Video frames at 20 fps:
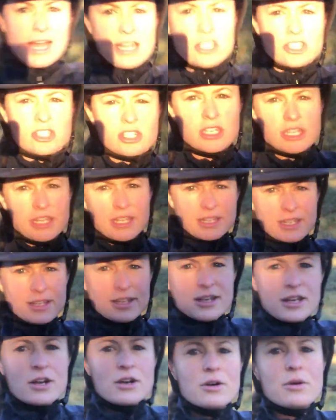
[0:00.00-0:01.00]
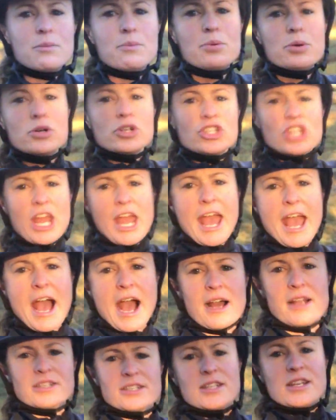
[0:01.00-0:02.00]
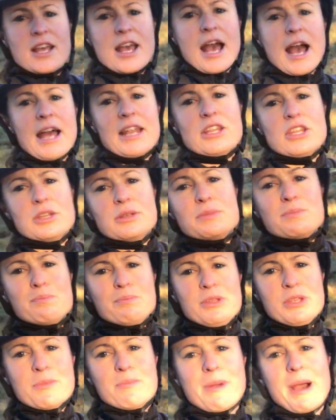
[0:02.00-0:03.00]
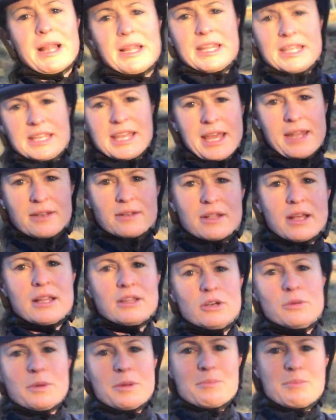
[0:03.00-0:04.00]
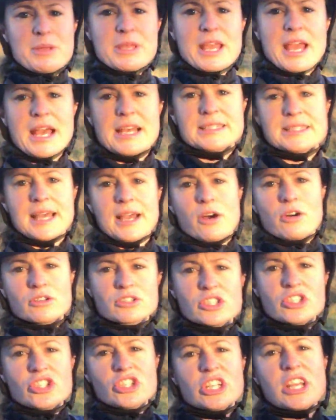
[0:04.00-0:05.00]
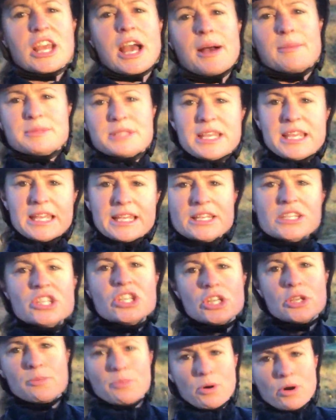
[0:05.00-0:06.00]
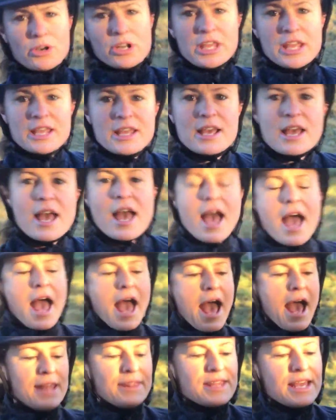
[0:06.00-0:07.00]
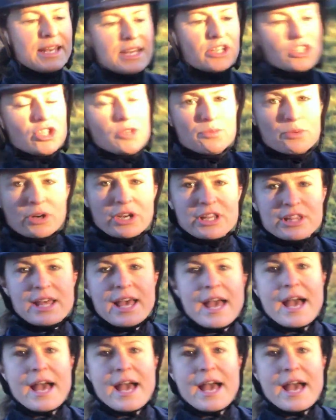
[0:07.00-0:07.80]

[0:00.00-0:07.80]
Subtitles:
actually push out and your belly get a little bit bigger as that oxygen comes into your body. And then as you breathe